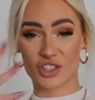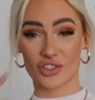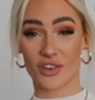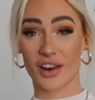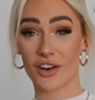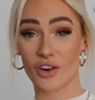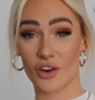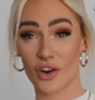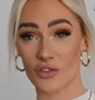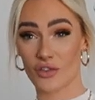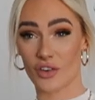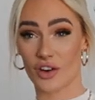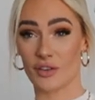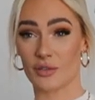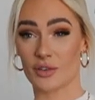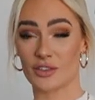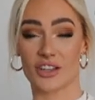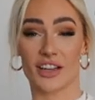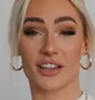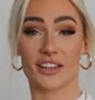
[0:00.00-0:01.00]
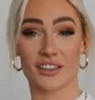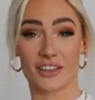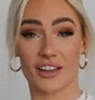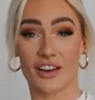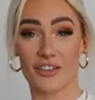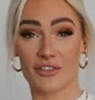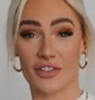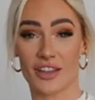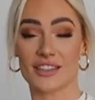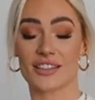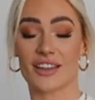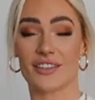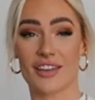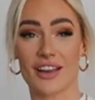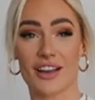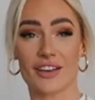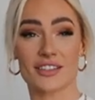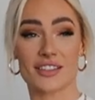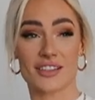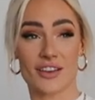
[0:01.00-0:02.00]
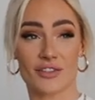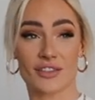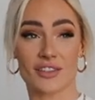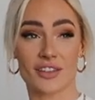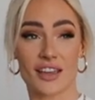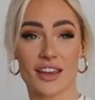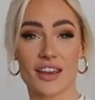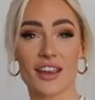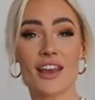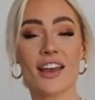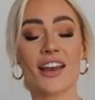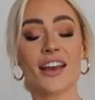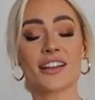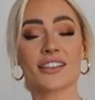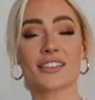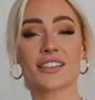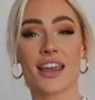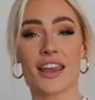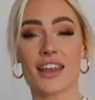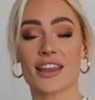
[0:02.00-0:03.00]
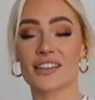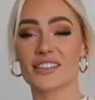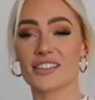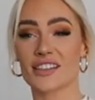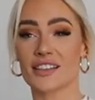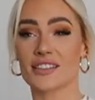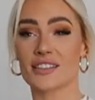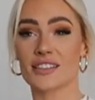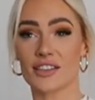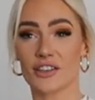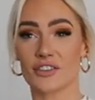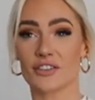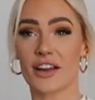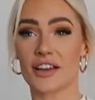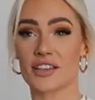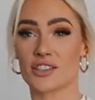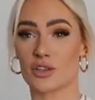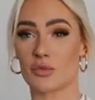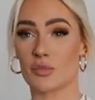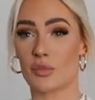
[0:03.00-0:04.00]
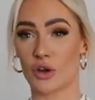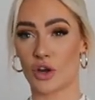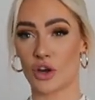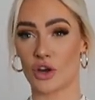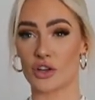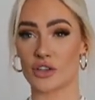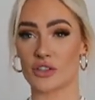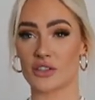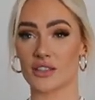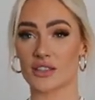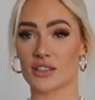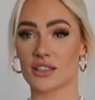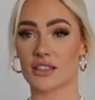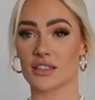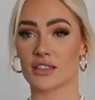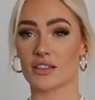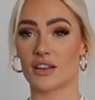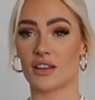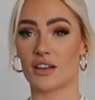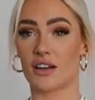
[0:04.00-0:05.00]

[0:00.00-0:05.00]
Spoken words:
straight over, which I love. That's something I'd definitely take into consideration because